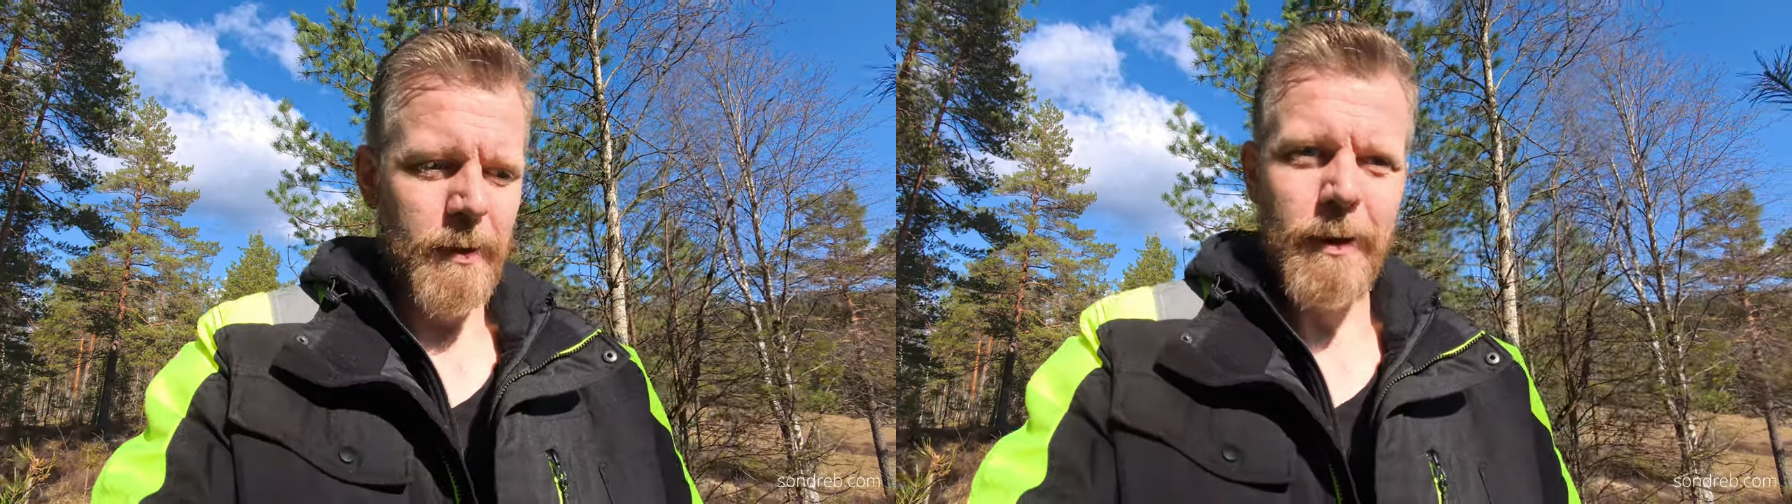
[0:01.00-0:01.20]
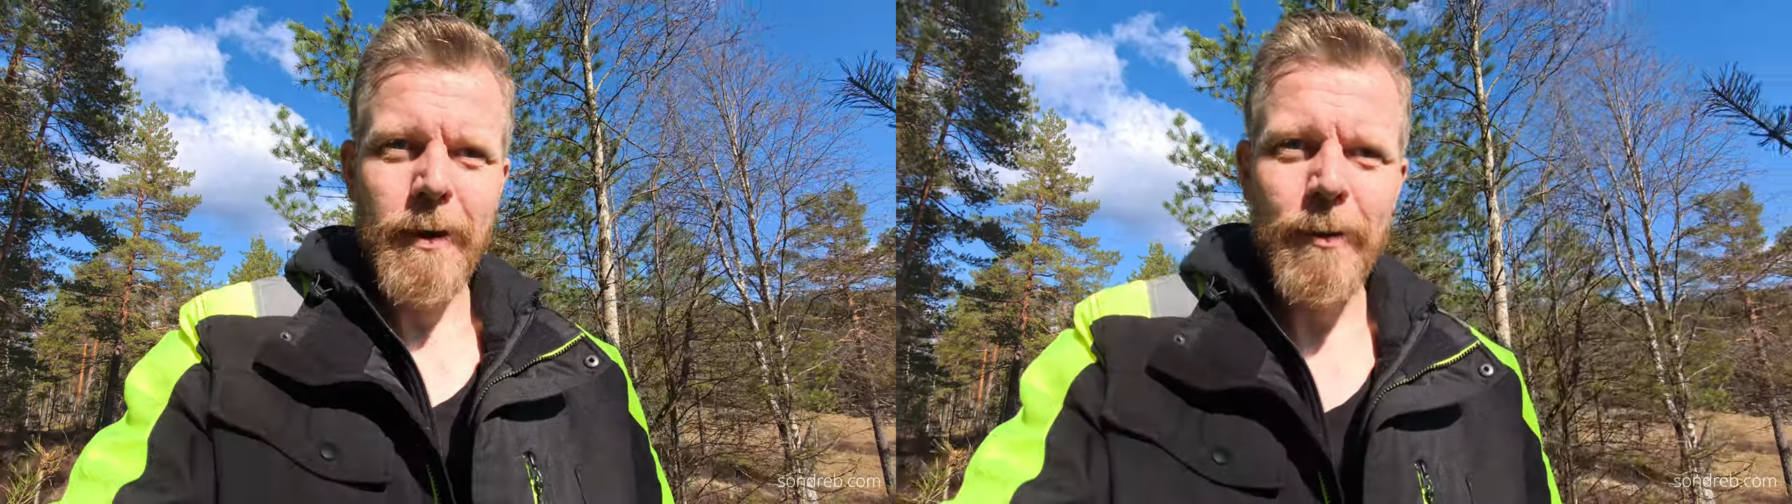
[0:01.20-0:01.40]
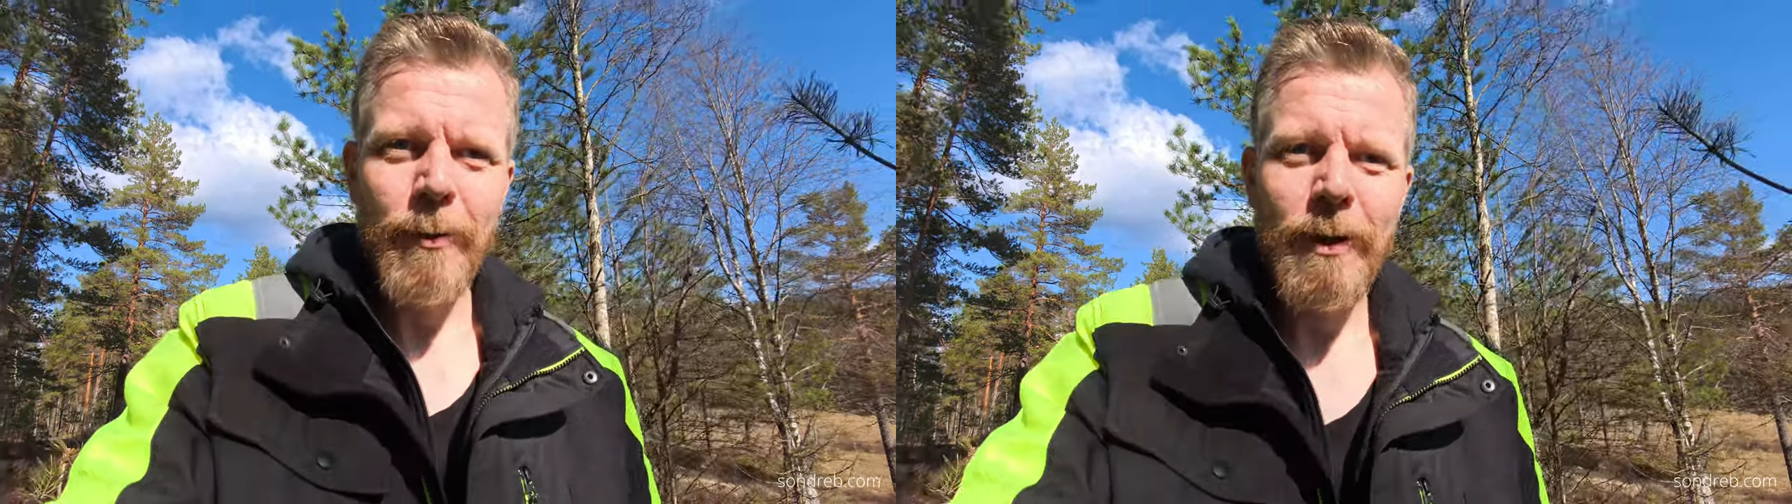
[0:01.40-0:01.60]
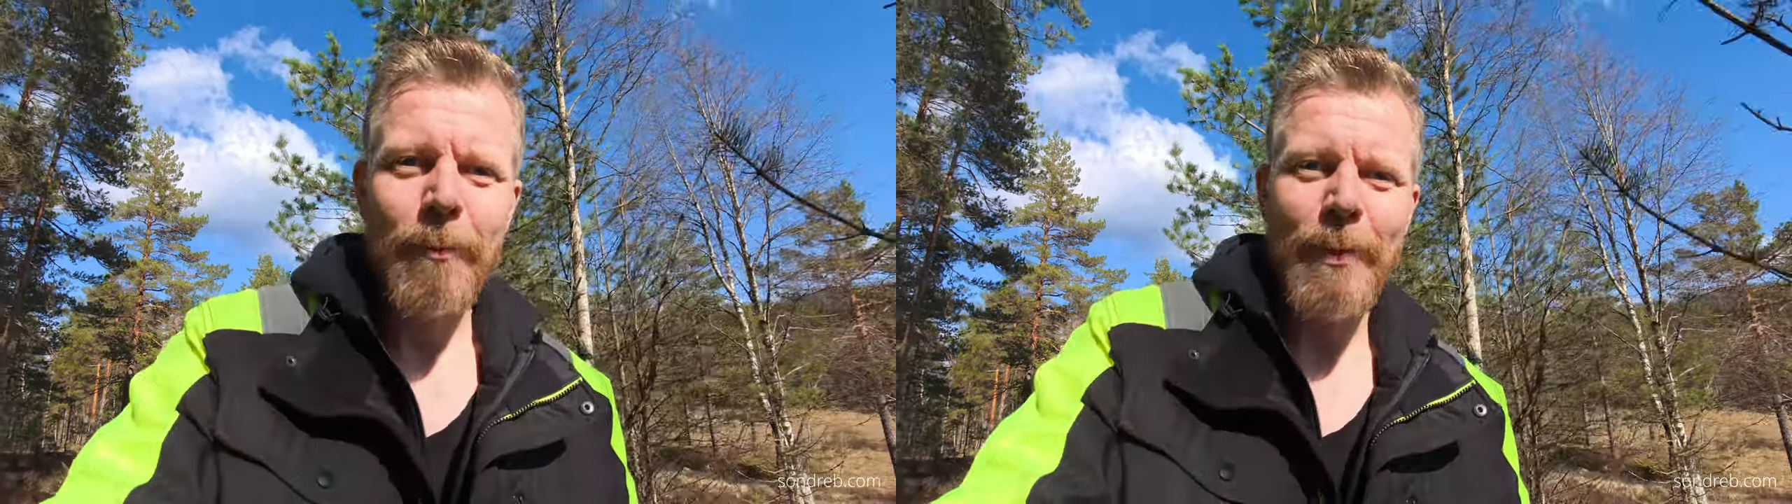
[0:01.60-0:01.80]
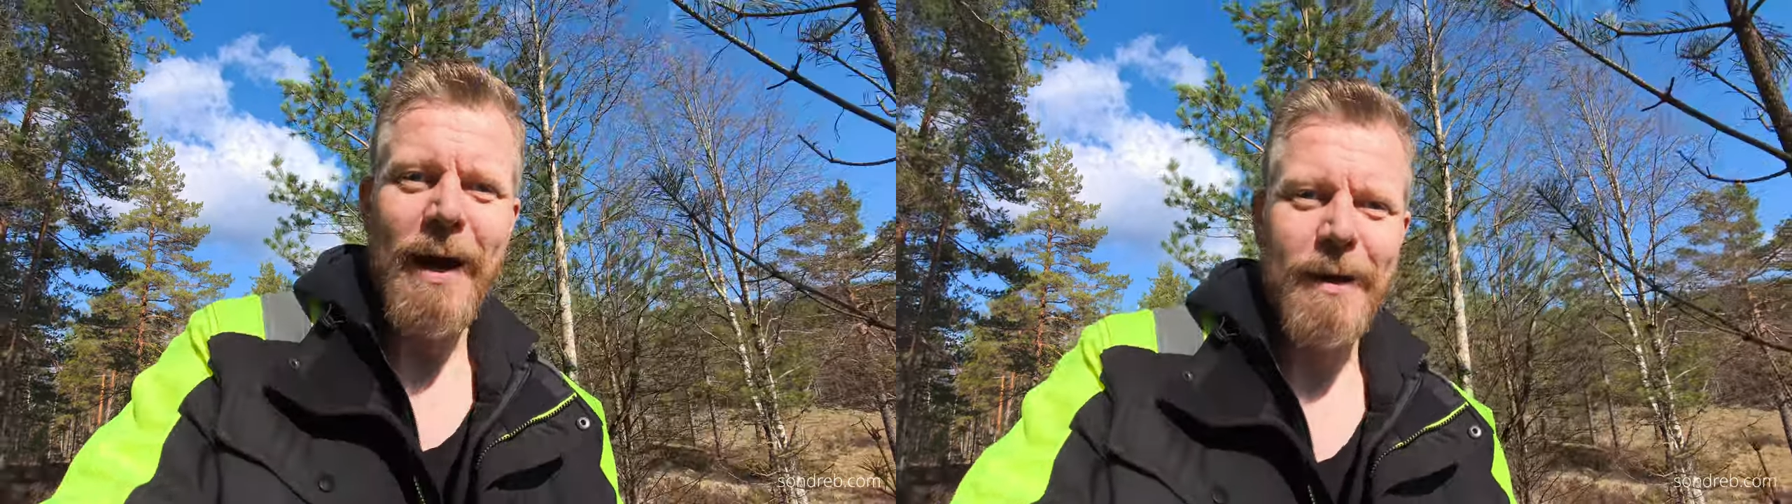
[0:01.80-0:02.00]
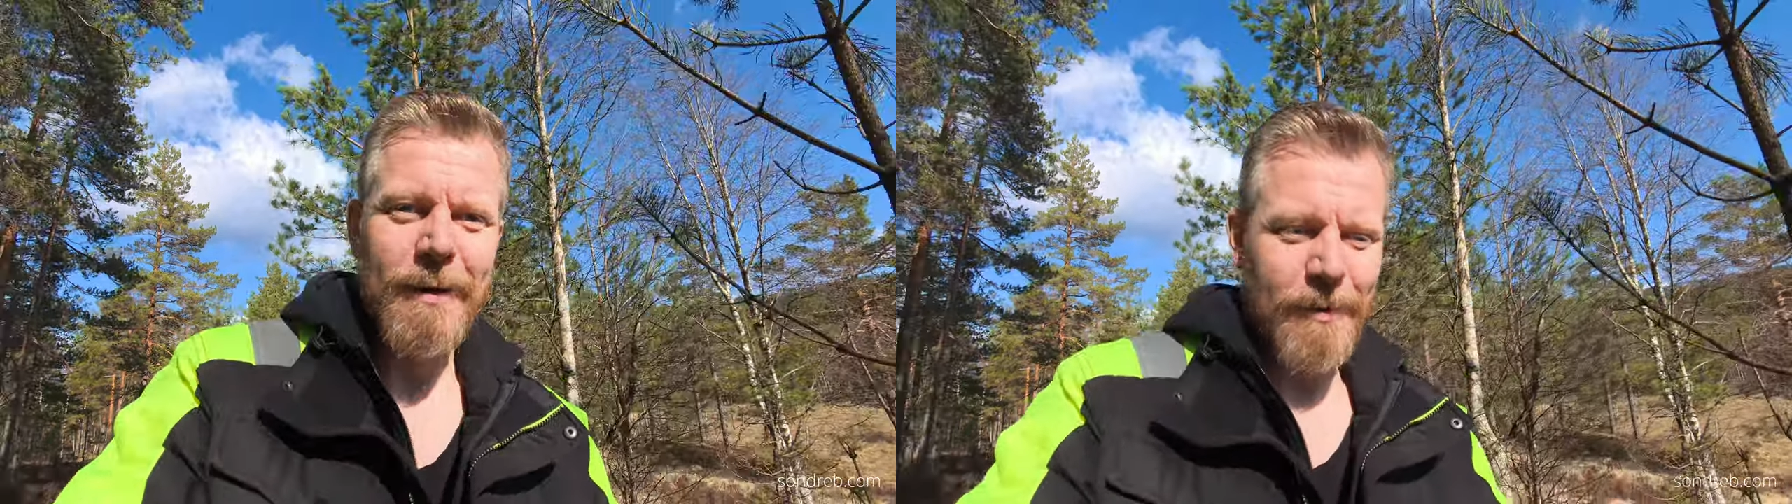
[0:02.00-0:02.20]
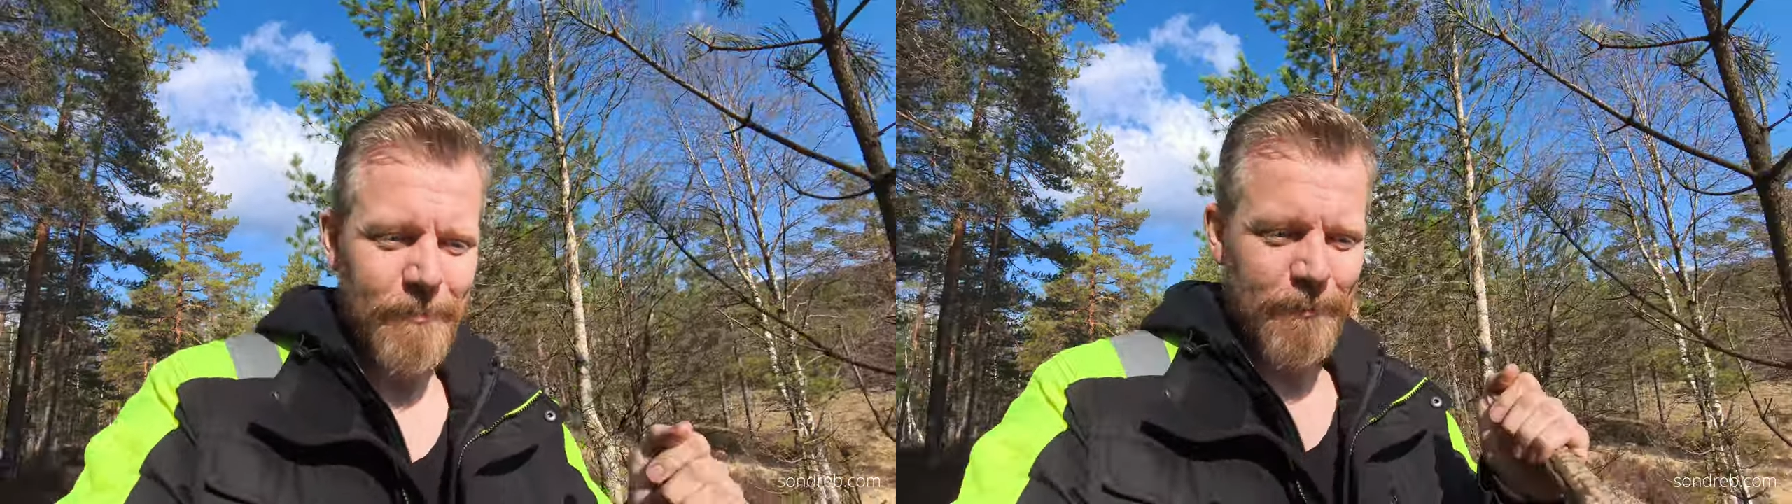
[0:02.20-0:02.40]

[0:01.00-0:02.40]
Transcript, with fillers: Hey, welcome back.